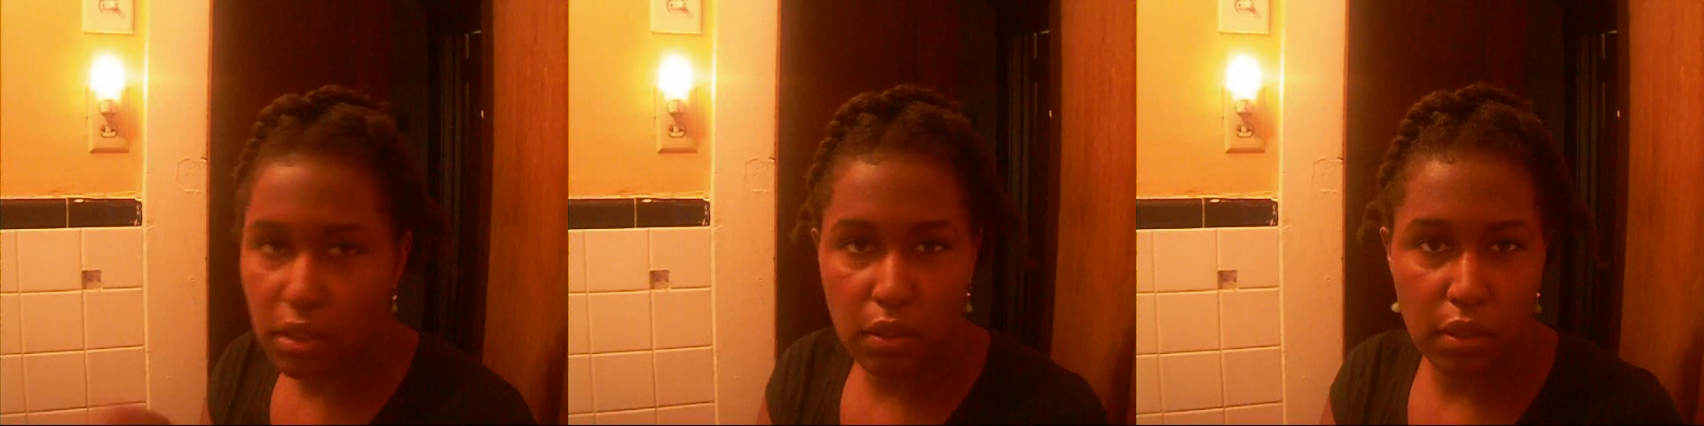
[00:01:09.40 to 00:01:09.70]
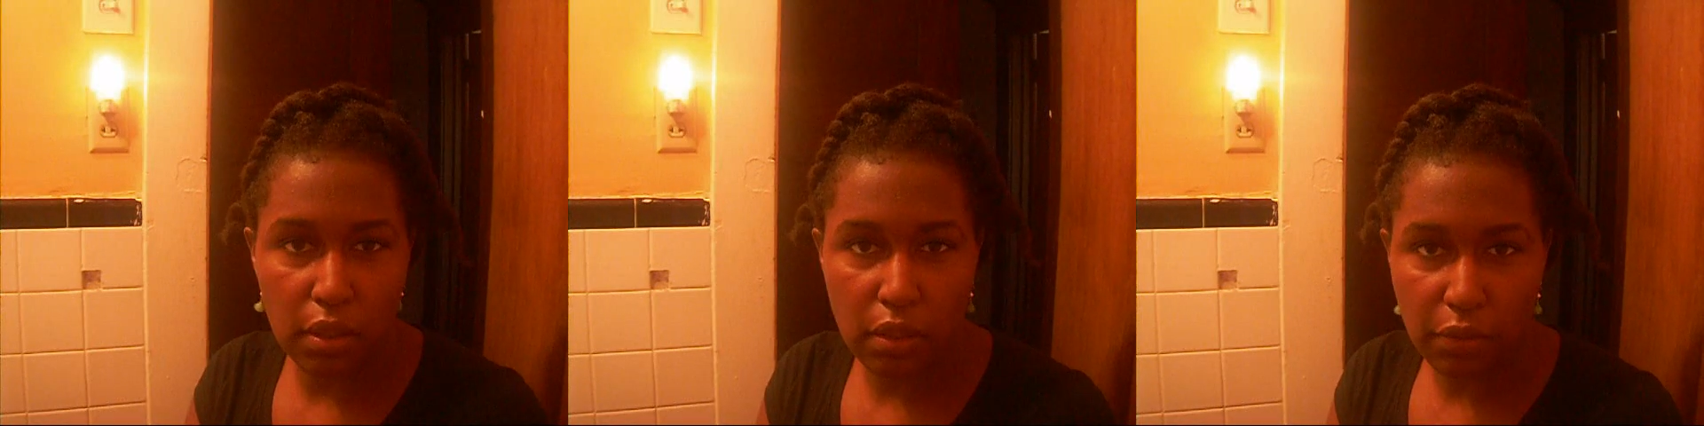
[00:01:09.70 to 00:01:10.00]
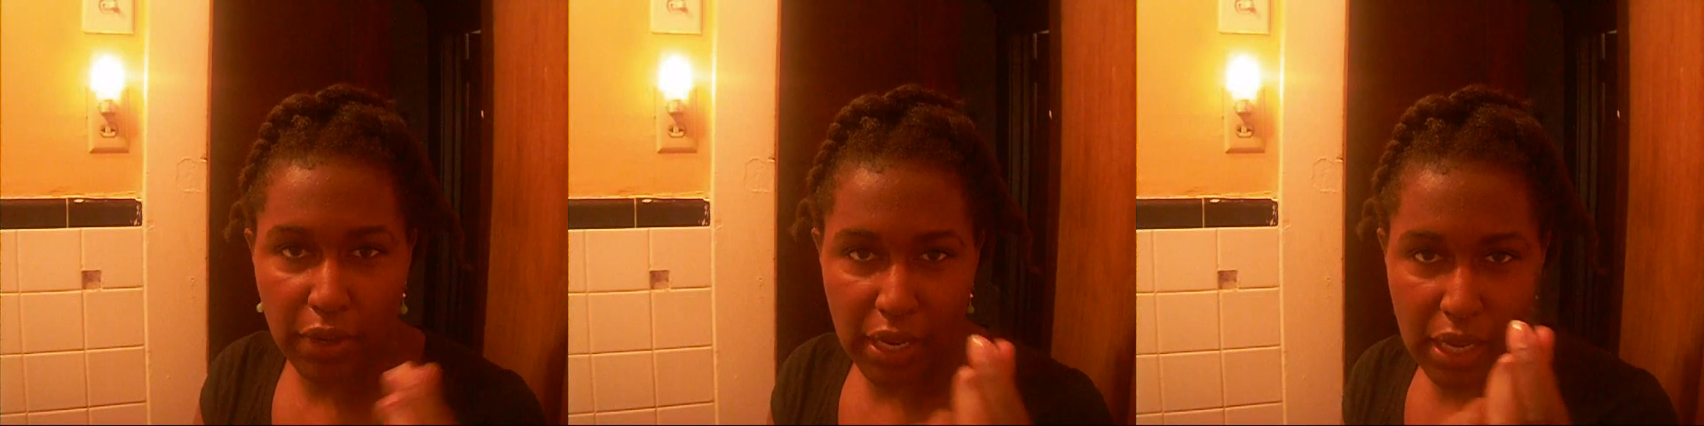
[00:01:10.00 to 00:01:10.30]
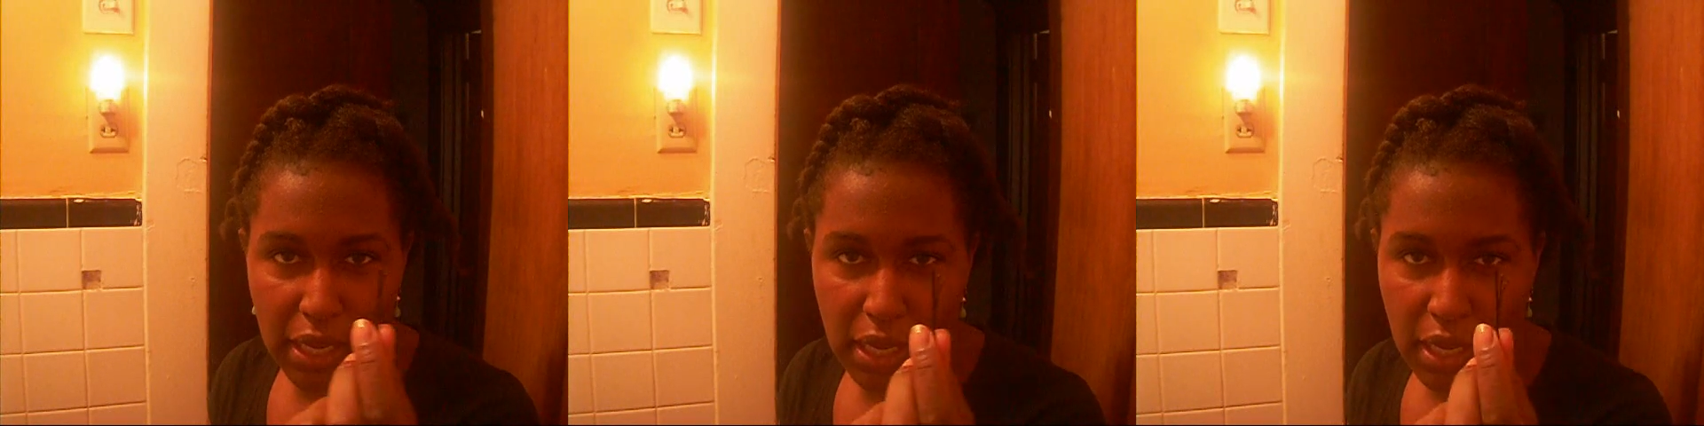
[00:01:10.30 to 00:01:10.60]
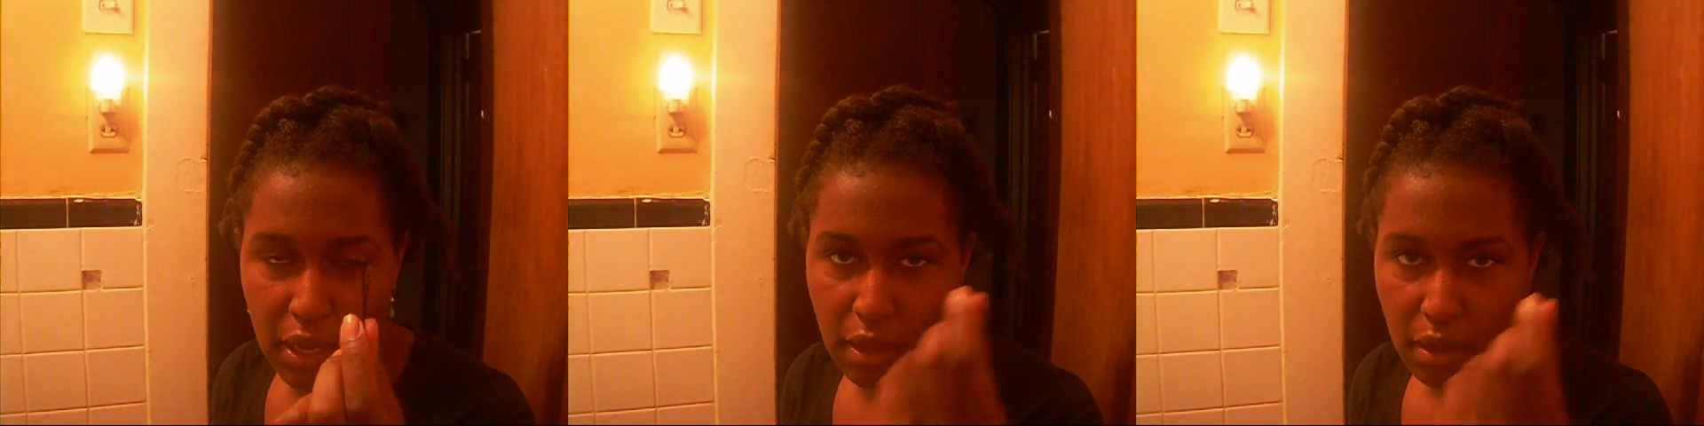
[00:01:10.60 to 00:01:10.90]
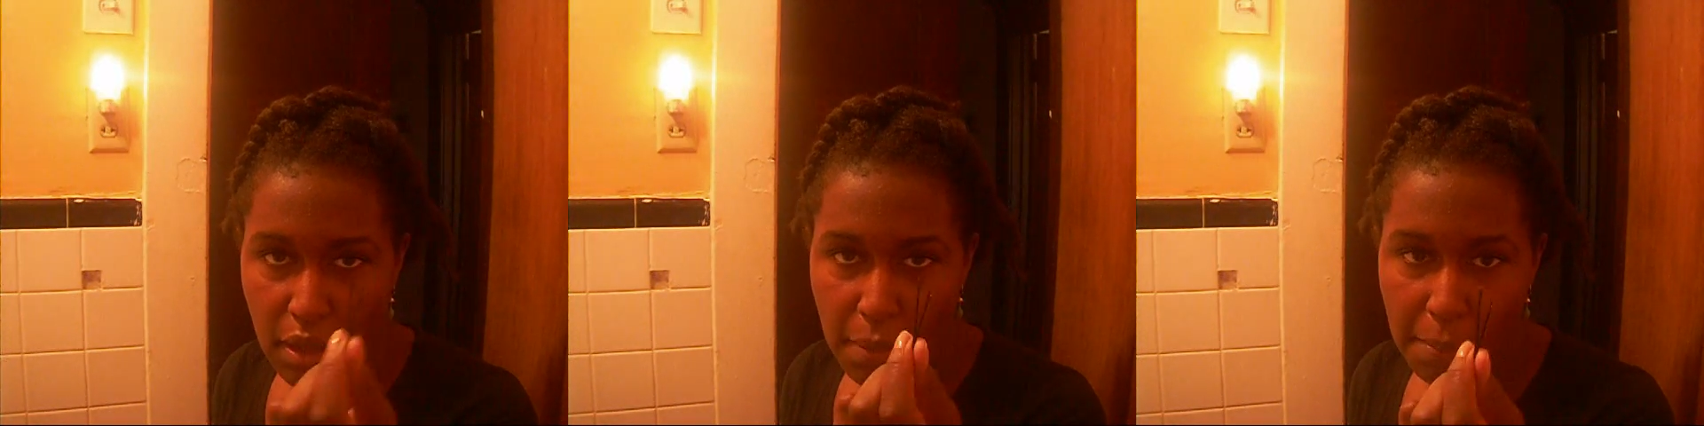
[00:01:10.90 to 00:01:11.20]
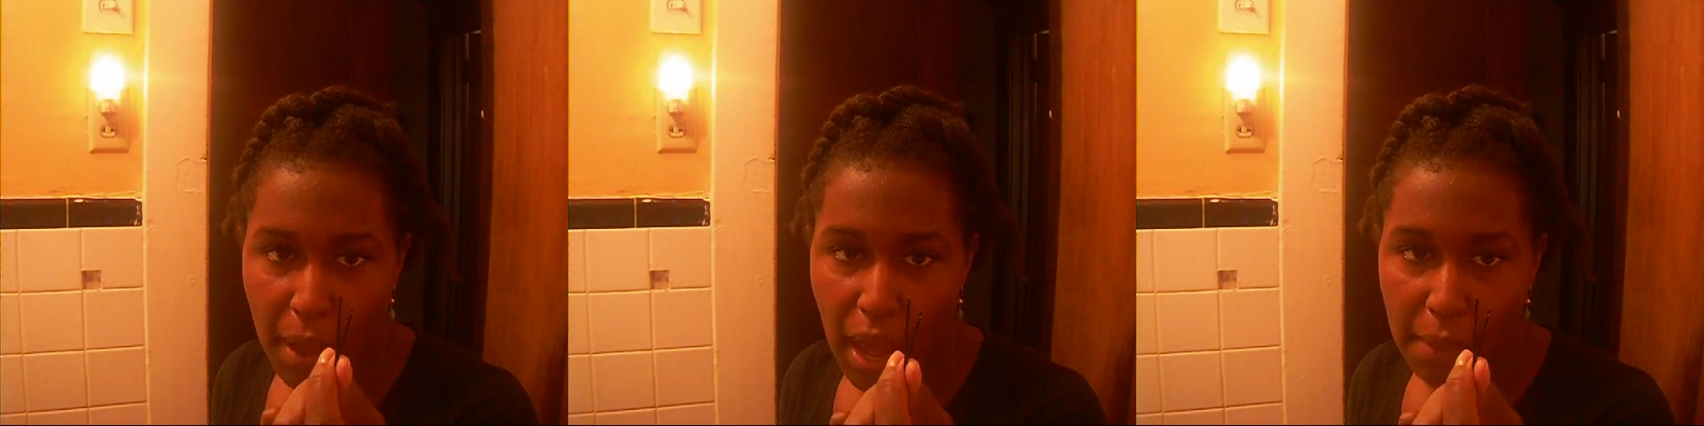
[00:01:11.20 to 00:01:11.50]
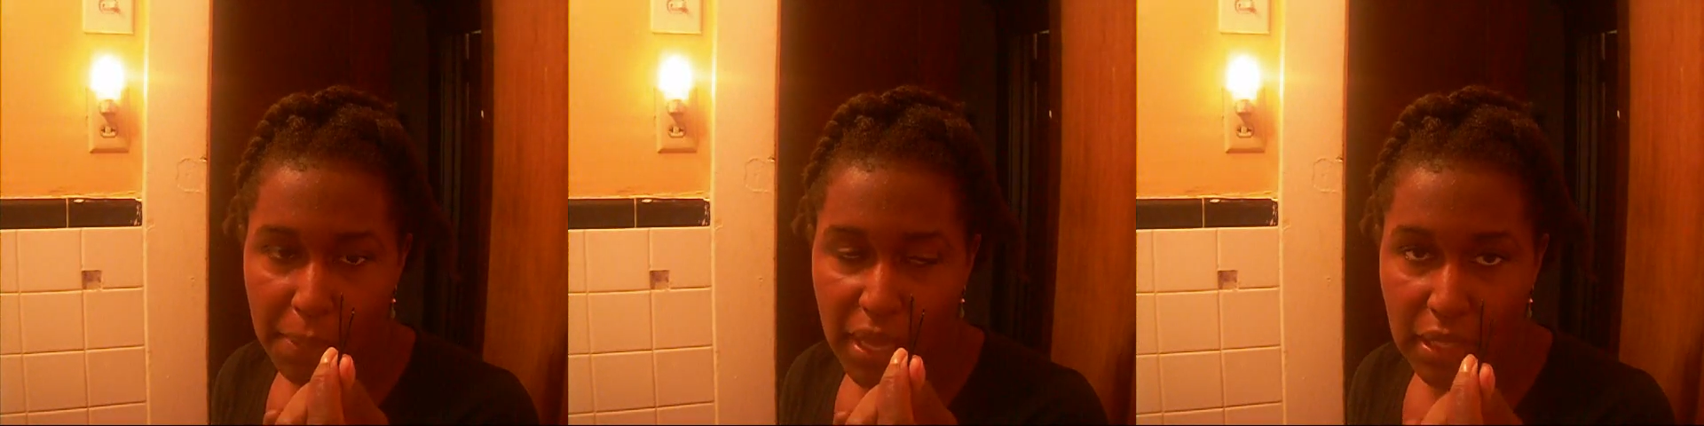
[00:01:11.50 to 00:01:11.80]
2 to 3 bob